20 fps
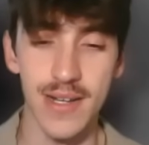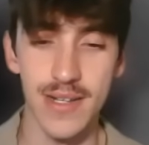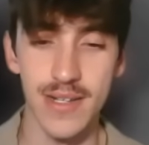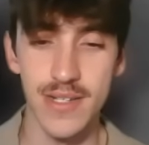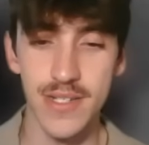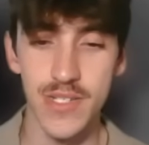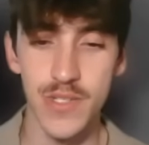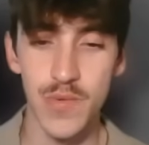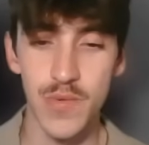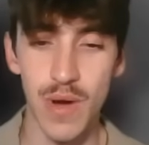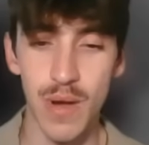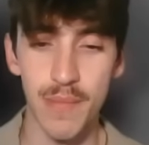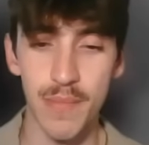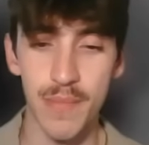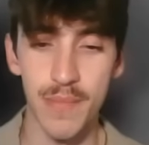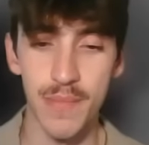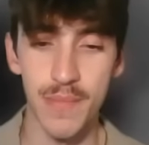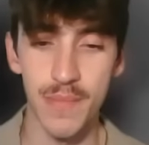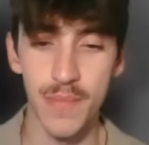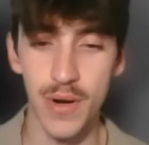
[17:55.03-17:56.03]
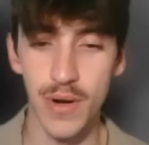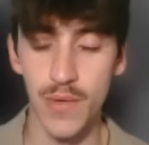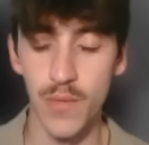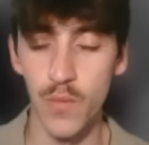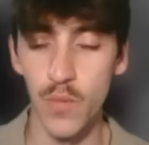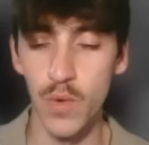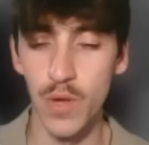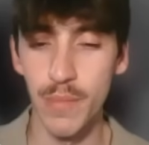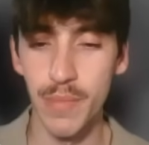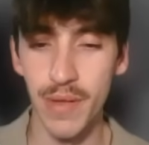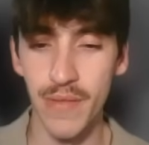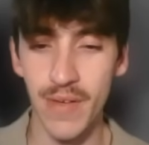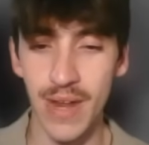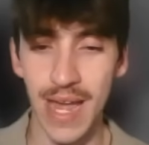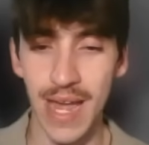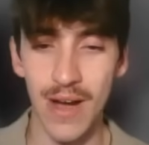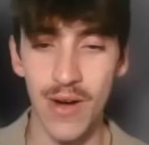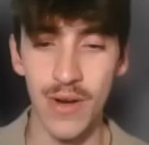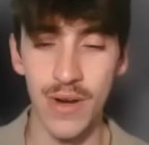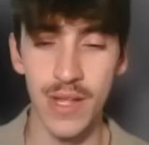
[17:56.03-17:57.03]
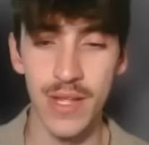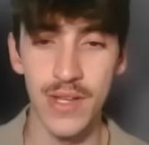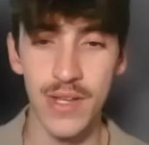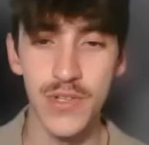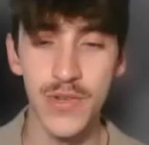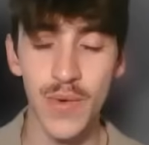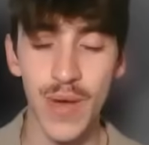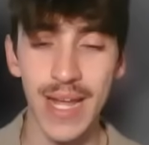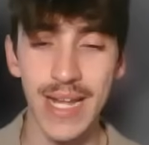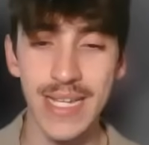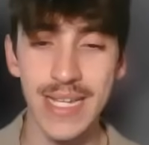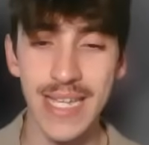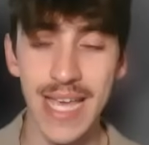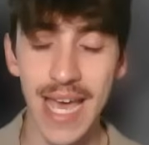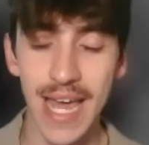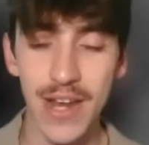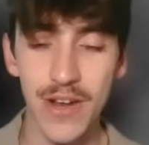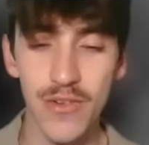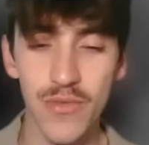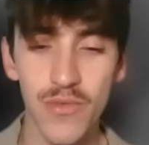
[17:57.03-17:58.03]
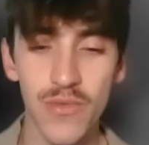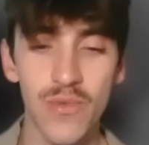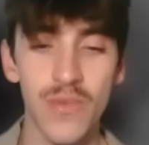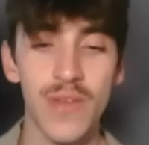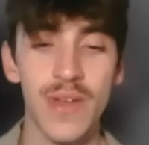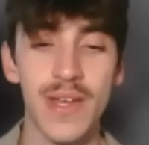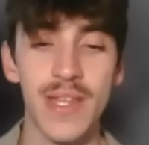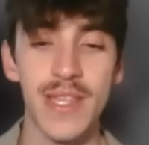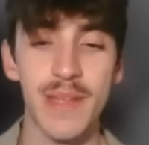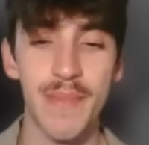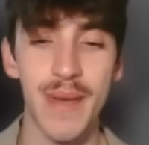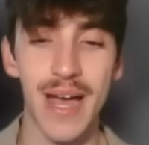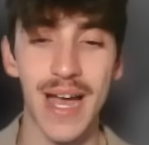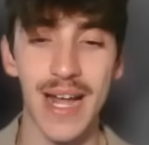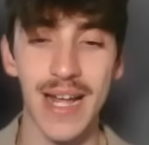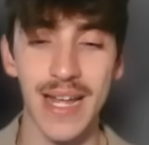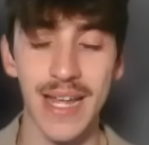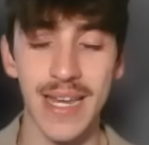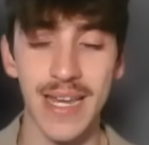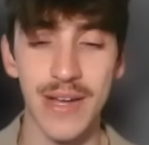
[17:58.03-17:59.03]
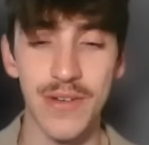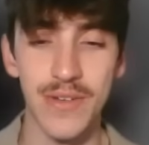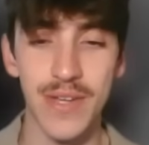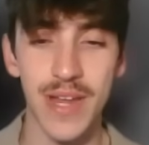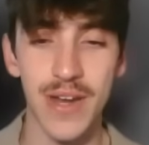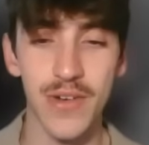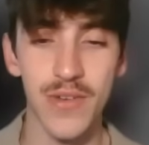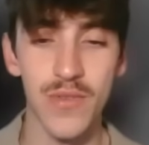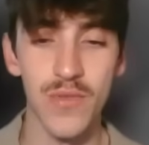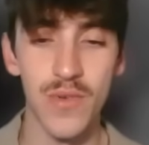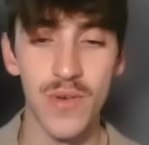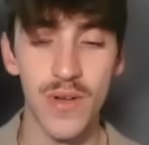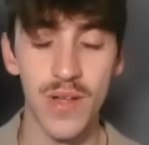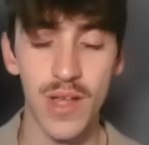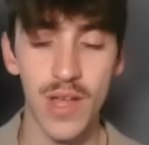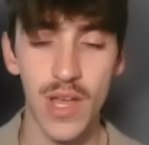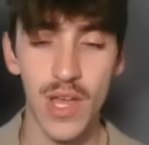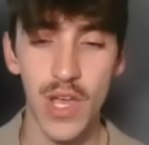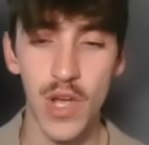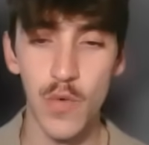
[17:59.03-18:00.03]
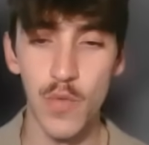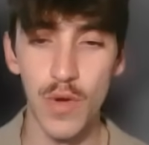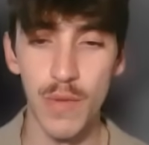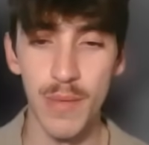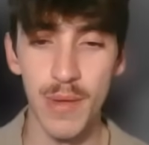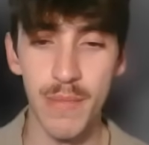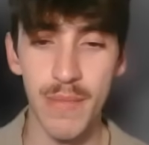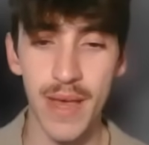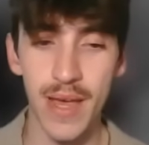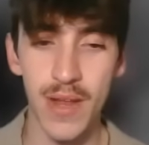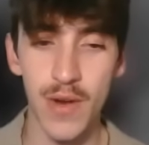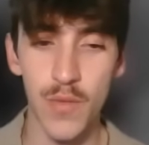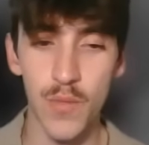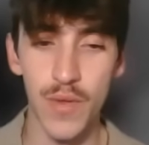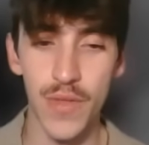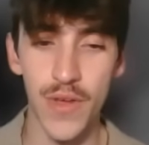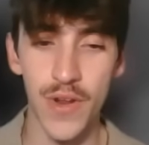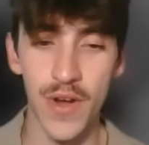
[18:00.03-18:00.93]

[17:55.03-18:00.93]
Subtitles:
Swampert will pivot out into a Tentacruel in the back, and now Tentacruel will be met with an